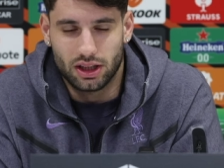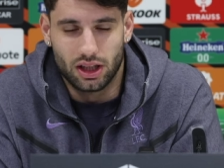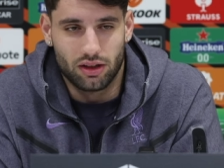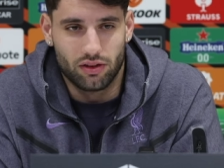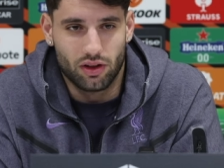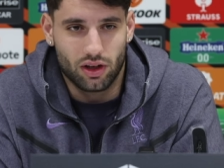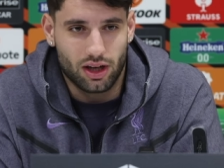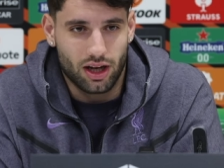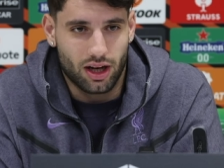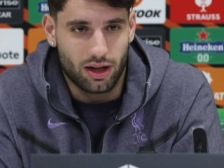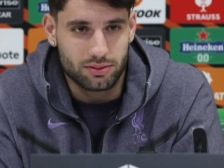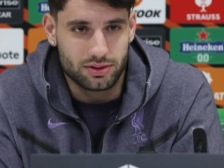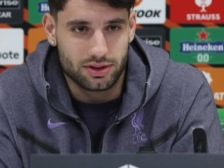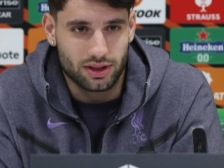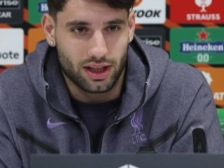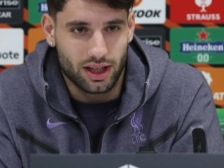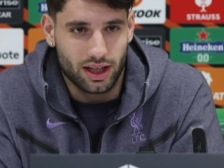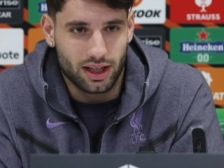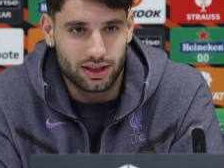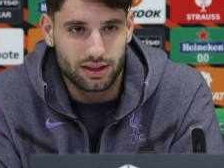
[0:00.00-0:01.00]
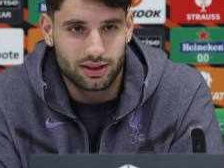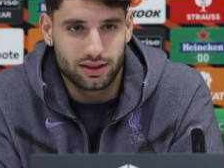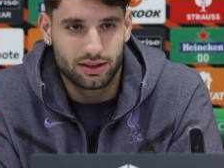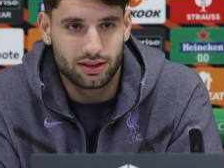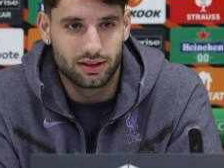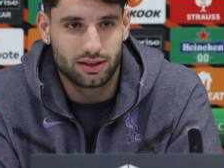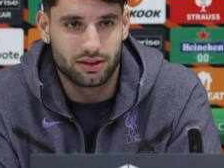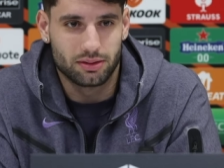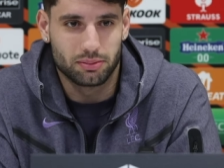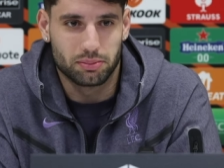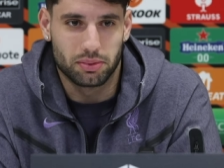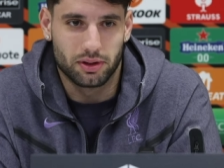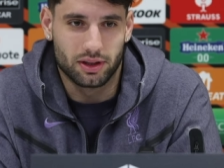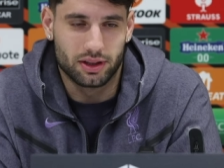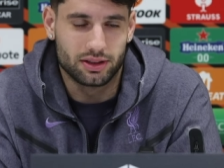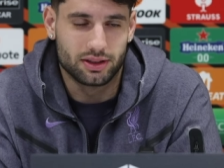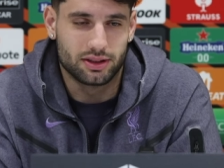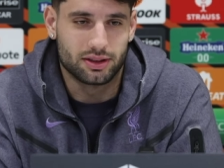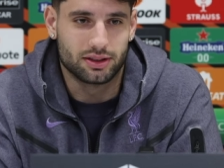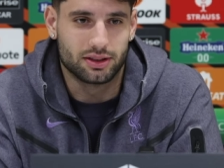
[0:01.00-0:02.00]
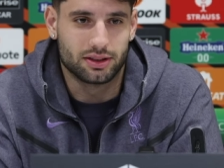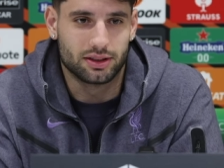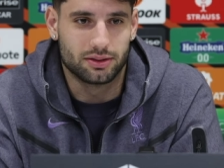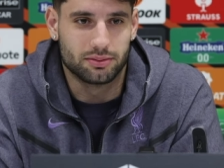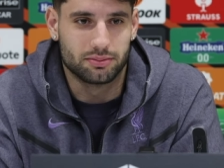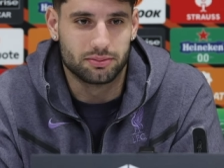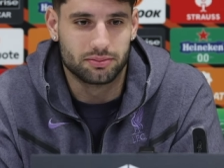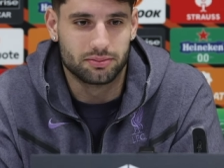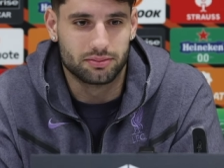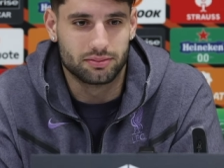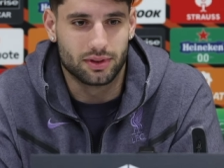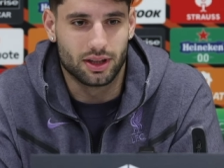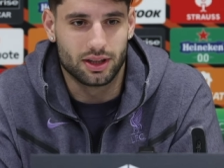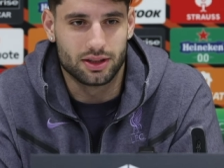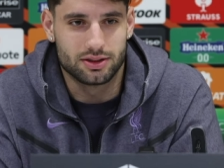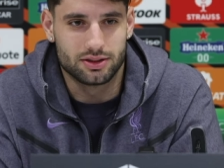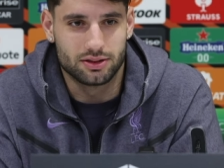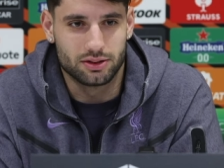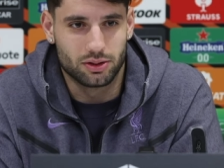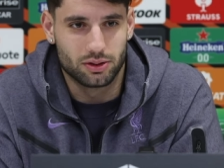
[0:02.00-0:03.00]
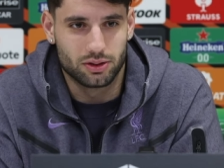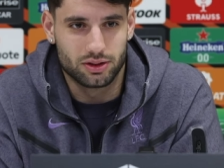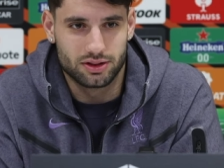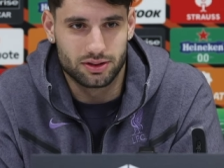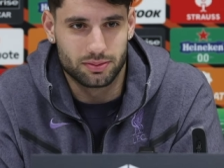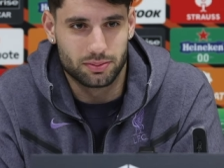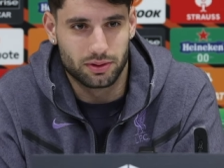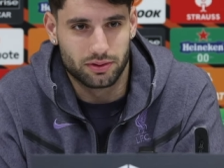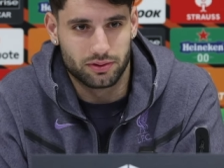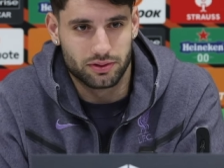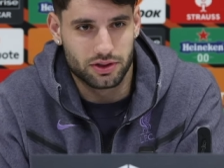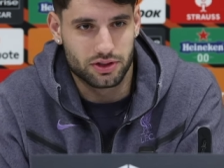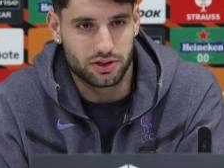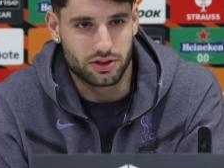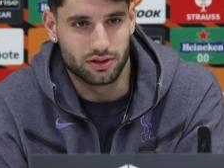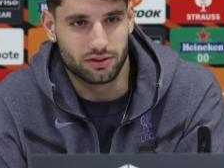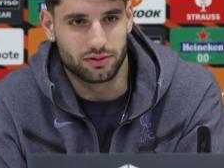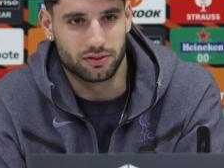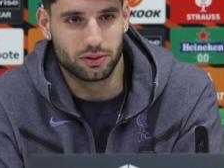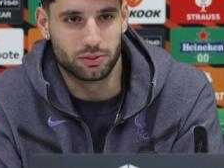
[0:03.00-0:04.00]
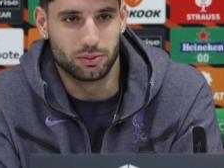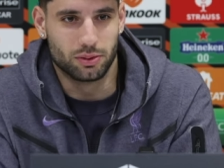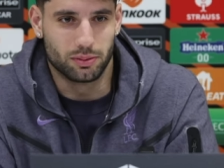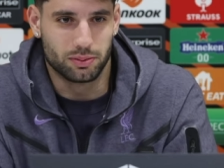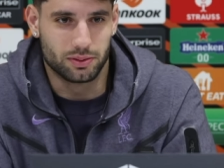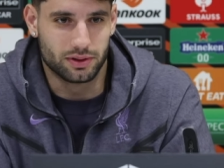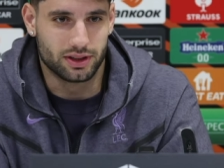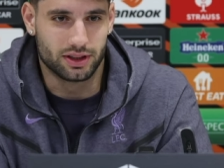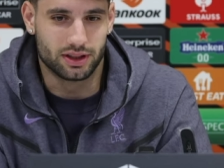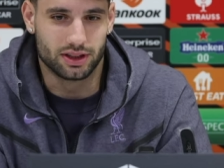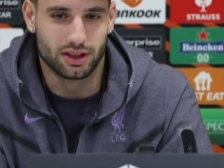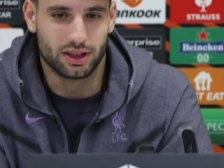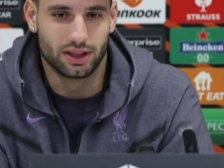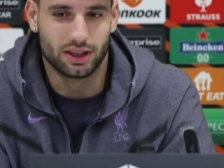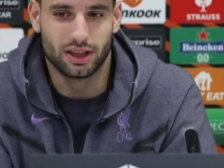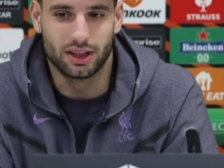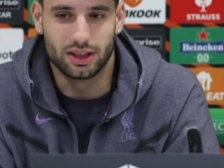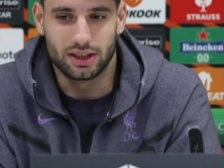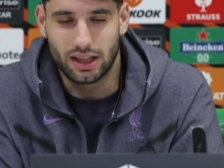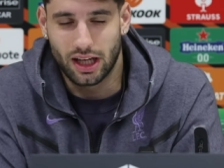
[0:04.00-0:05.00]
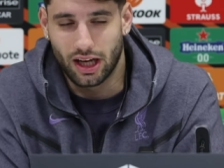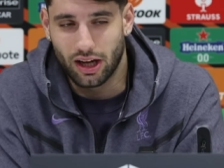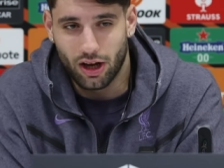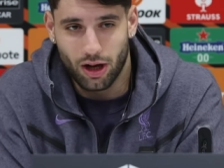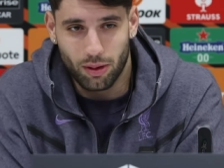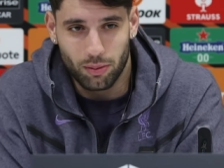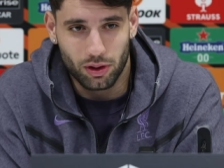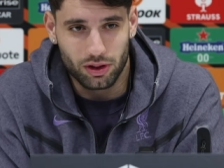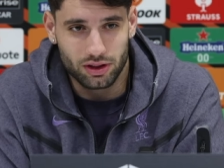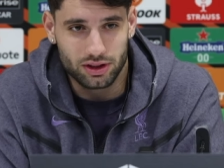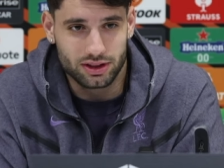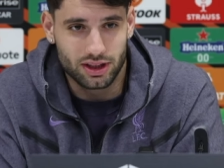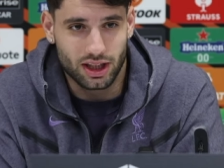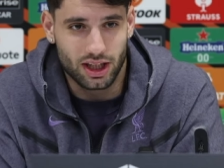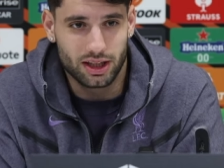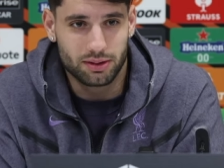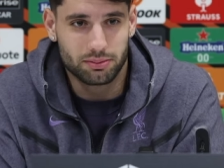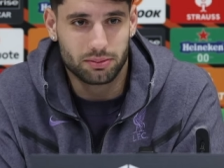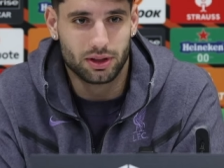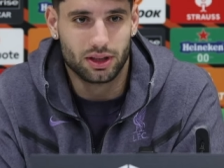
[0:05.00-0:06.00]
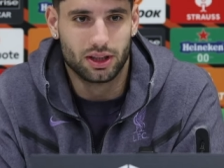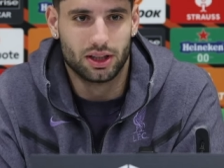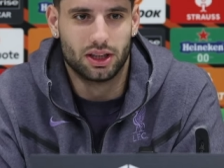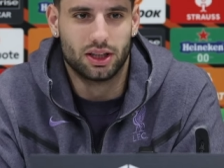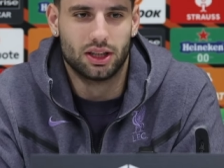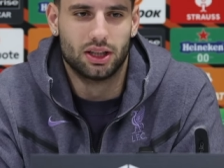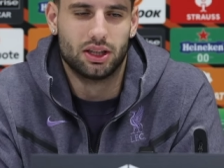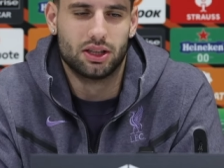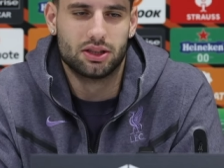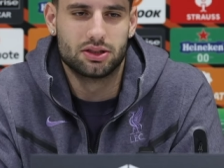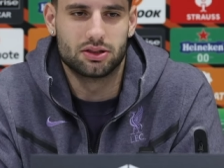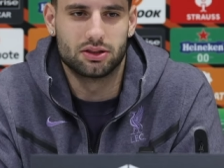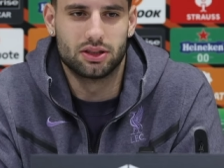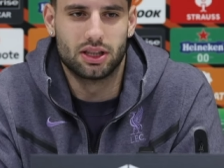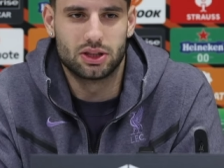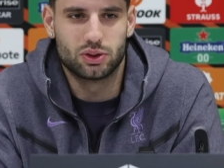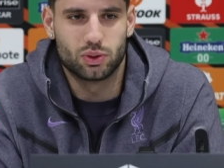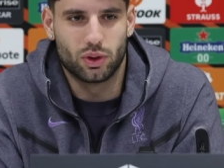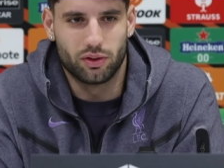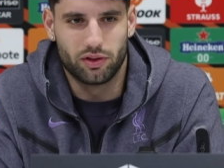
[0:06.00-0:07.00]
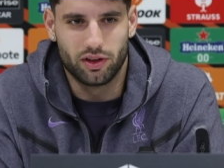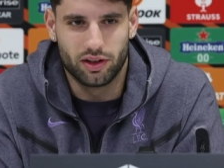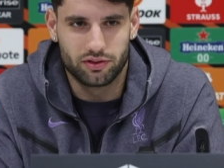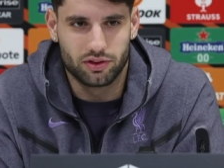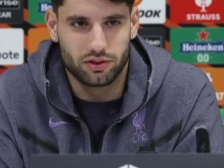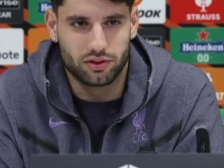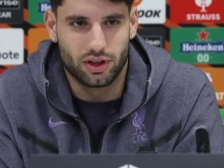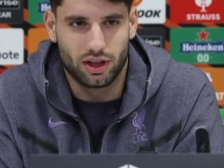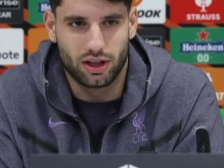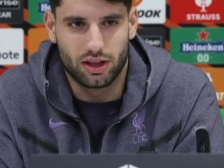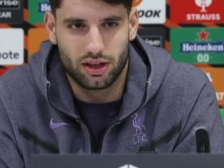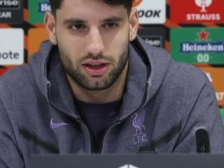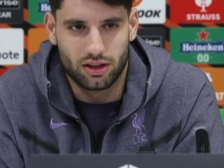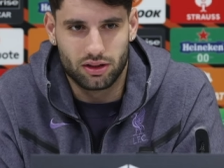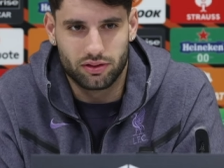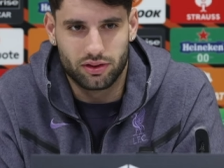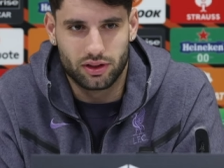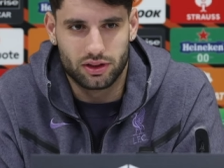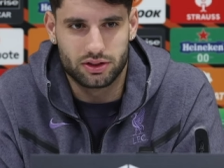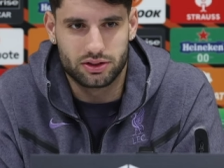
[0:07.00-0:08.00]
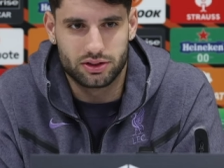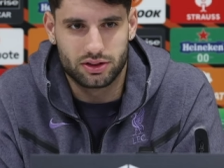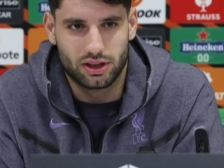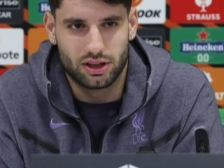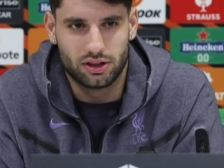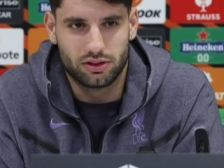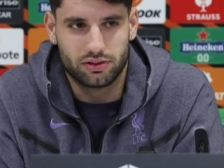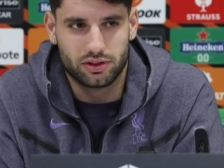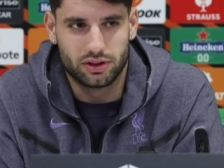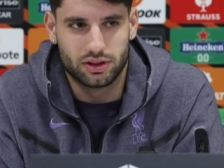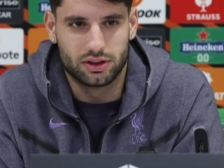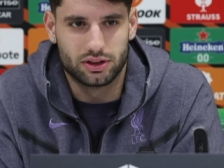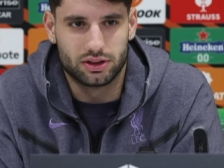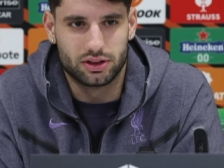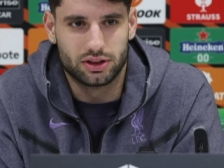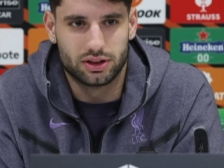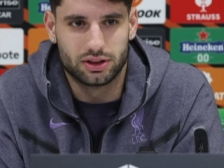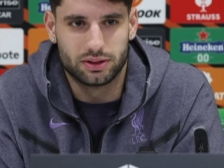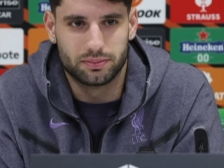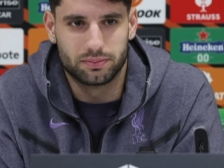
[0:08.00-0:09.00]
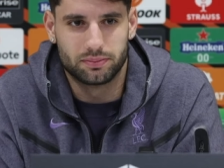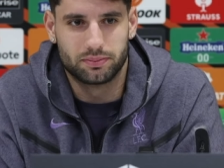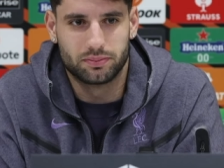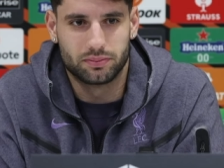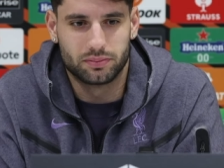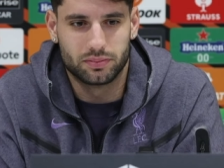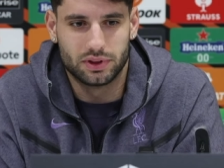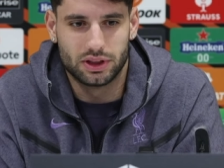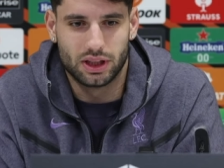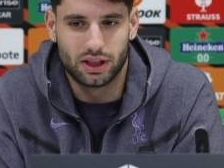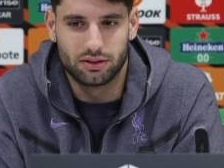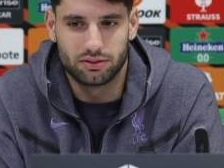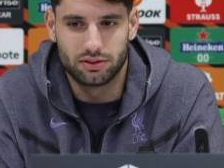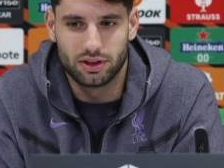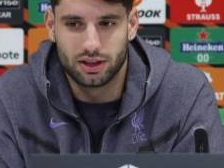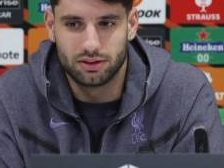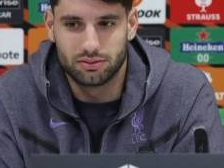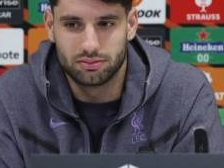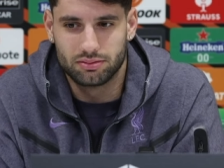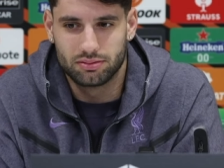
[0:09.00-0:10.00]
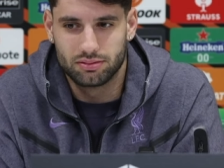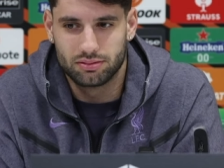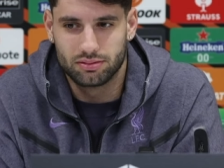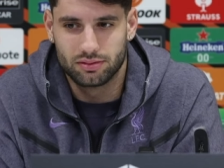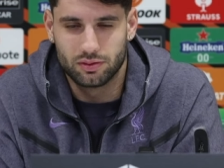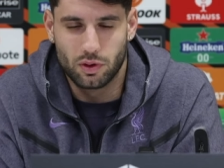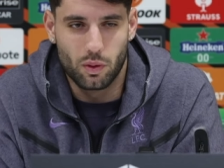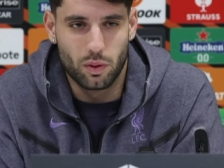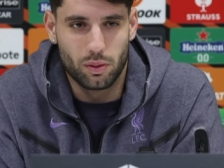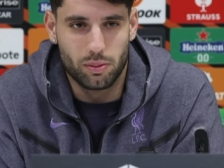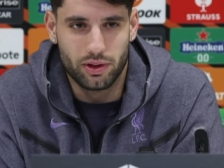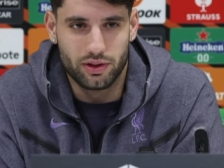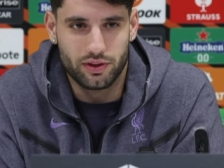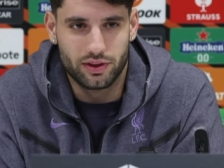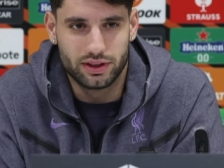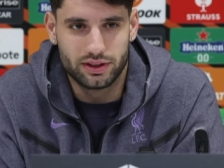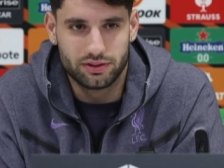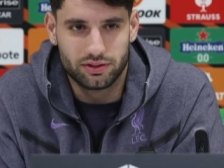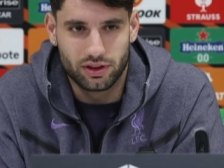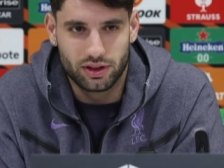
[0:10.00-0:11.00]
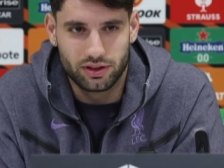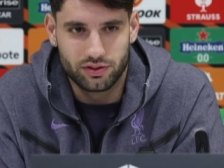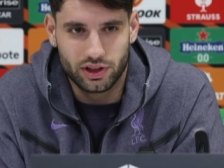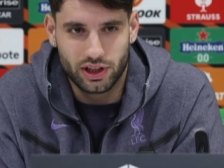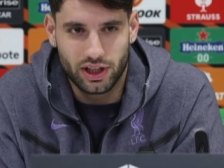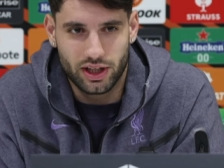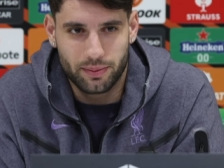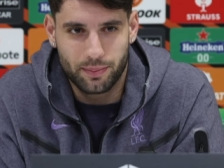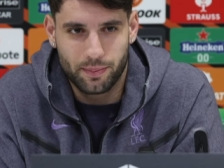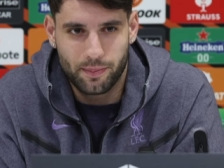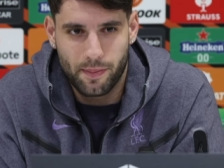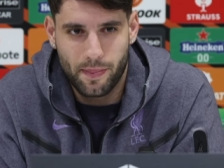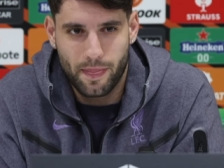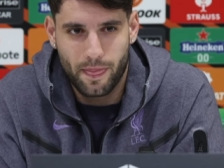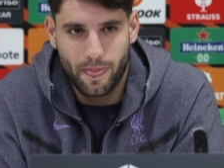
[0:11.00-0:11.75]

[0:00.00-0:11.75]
never comes again. But um, as you know, as a professional football player, it can come all the time. So that's why we have to take care of ourselves, and um, yeah, then we will be ready for every game.